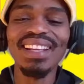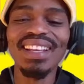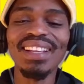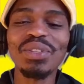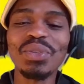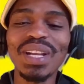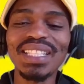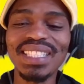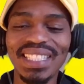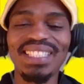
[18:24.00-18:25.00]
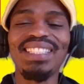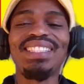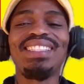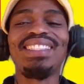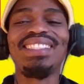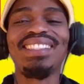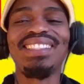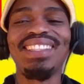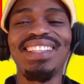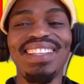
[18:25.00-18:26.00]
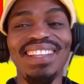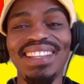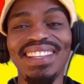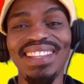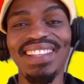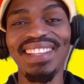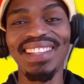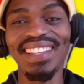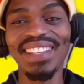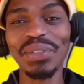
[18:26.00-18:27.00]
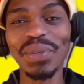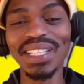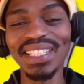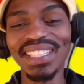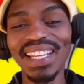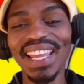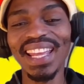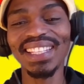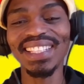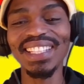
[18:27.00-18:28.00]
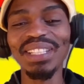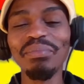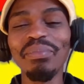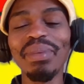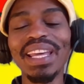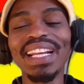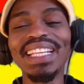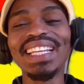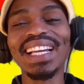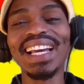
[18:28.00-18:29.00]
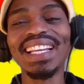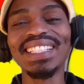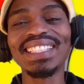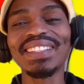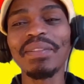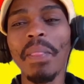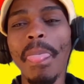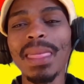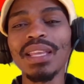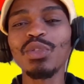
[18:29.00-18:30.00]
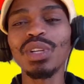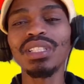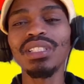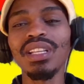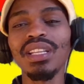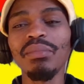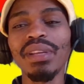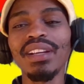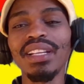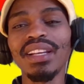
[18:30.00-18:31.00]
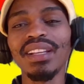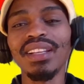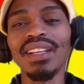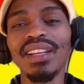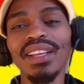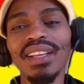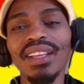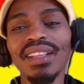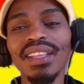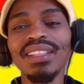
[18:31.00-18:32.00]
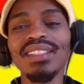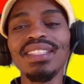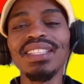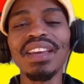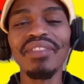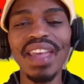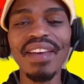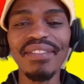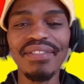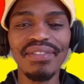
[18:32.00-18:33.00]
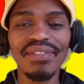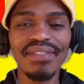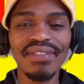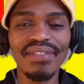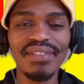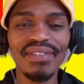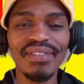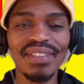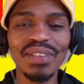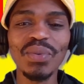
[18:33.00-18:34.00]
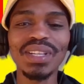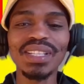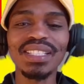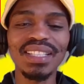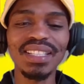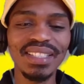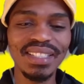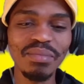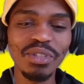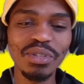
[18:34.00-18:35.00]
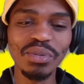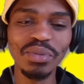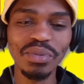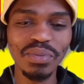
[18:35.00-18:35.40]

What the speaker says: Eswatini, hey, Eswatini and Liberia, guys. Eswatini and Liberia, there is EFF. You want to see this? Let me show you.